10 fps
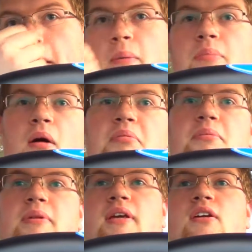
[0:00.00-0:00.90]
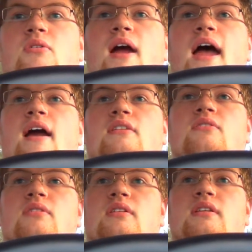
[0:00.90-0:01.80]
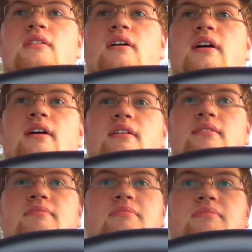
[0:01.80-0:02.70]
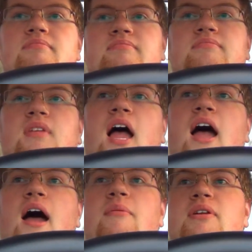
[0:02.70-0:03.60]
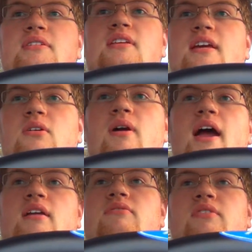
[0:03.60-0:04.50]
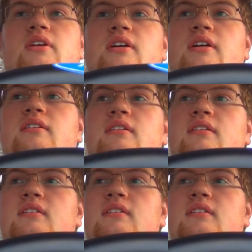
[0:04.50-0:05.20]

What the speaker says: are probably cracked, or I want to say cracked for good.